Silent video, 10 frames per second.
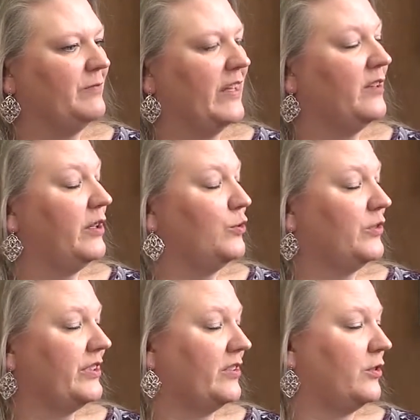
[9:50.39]

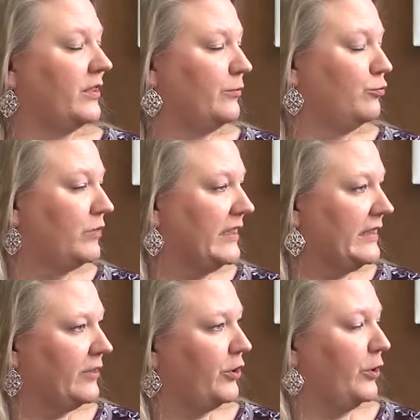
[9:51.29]
individuals that are
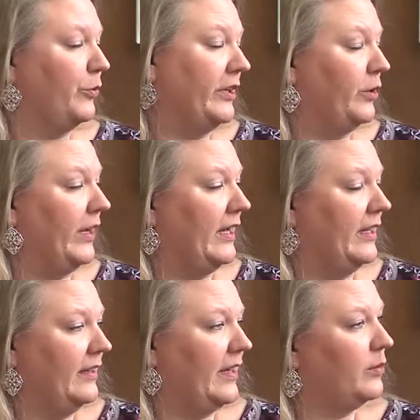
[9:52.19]
considering
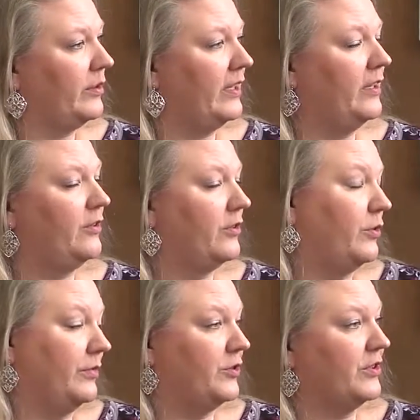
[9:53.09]
relocating to Abilene or who
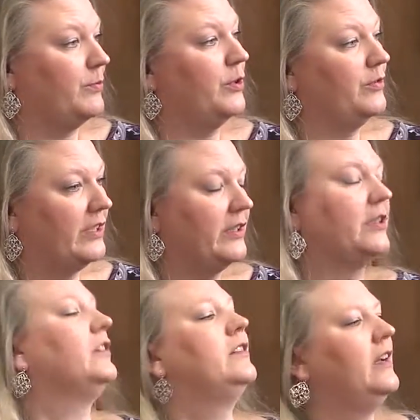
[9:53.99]
have just moved
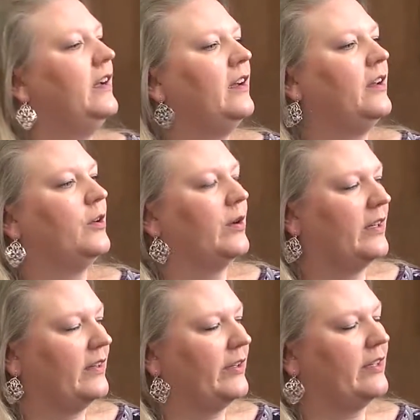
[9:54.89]
here, you know,
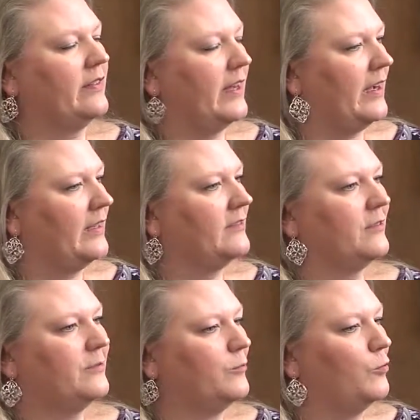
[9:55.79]
kind of get that
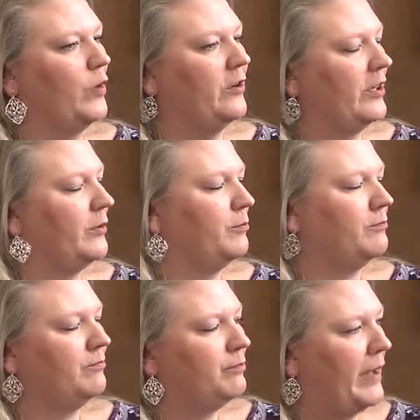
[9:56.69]

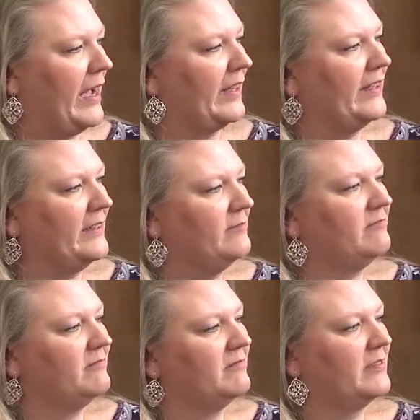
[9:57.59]
welcome packet
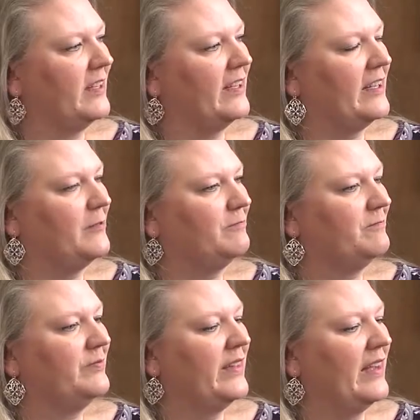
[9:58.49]

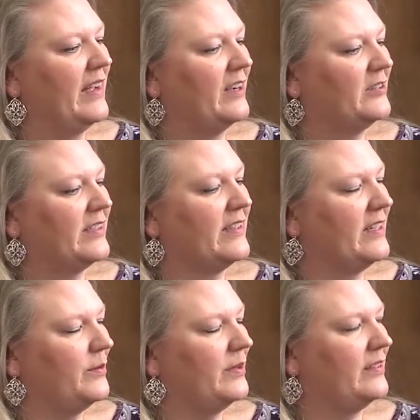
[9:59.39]
out to
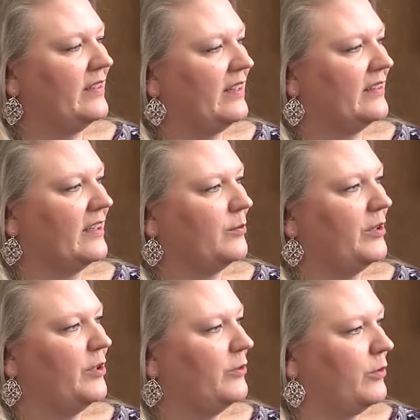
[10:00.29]
them and let them
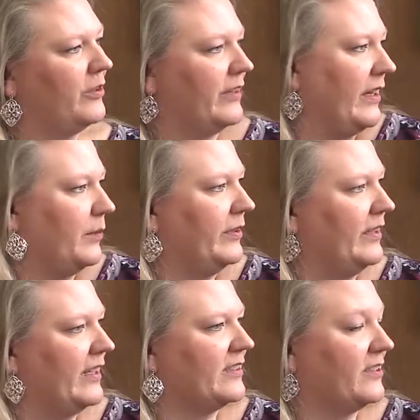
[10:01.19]
know all that
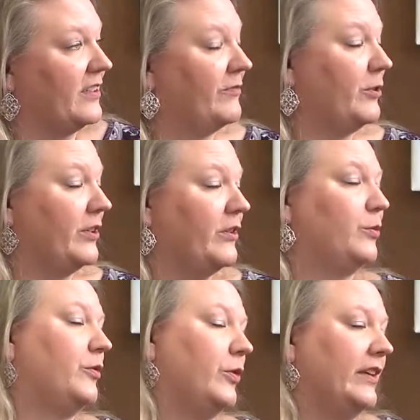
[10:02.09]
Abilene has to offer, either
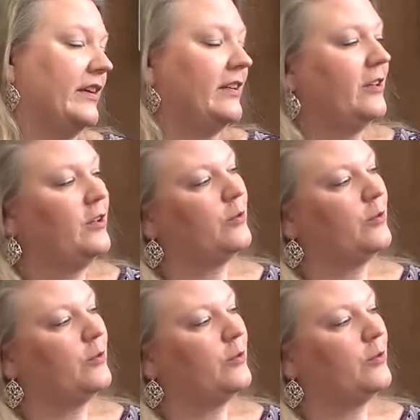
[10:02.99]
before they get here